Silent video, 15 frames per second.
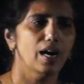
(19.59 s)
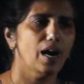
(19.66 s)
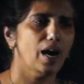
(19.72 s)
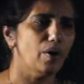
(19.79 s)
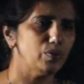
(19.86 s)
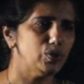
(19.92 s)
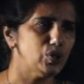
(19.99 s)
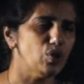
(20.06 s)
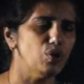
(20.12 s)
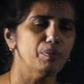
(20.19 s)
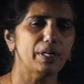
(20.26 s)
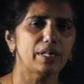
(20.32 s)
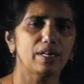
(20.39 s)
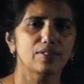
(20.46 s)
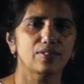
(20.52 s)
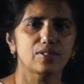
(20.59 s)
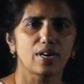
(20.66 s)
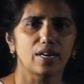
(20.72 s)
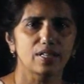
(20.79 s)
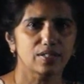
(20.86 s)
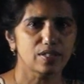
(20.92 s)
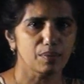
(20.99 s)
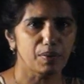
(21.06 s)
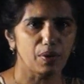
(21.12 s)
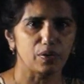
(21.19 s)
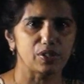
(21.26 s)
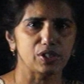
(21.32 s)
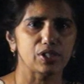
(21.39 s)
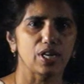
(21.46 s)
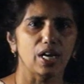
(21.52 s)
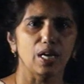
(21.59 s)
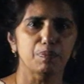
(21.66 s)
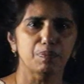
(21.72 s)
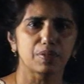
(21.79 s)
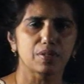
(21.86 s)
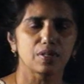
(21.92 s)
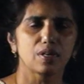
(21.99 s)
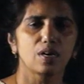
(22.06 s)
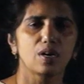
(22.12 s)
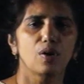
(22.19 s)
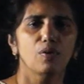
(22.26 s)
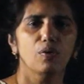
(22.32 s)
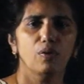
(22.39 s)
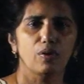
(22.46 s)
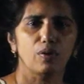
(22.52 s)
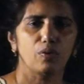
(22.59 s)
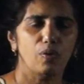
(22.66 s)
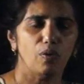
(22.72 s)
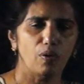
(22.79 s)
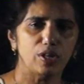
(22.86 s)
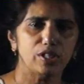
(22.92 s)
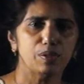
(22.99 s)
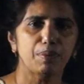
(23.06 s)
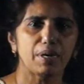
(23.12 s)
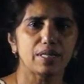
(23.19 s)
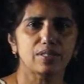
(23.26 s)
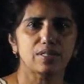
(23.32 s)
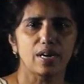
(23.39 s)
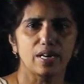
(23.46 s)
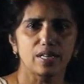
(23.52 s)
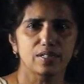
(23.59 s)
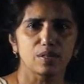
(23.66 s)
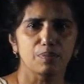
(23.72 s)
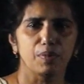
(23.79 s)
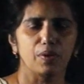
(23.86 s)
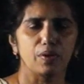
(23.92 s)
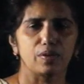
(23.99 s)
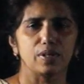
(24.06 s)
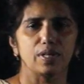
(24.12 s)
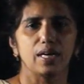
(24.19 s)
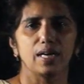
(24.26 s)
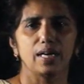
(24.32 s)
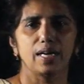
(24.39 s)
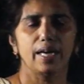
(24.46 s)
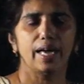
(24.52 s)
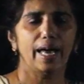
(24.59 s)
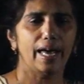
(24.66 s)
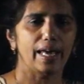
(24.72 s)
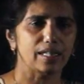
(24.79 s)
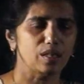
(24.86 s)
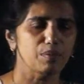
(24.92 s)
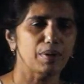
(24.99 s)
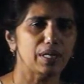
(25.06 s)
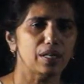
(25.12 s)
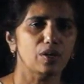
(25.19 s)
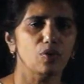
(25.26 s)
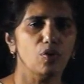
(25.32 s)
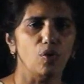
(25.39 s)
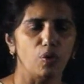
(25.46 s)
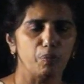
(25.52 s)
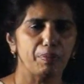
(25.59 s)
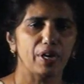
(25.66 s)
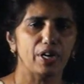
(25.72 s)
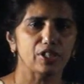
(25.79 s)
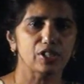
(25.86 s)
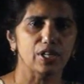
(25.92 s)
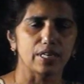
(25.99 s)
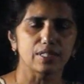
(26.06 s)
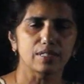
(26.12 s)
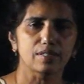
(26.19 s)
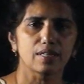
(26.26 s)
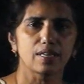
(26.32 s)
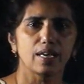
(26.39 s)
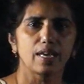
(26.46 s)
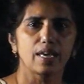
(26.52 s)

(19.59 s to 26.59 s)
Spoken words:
how geometry studies about shapes, or algebra studies about arithmetic operations.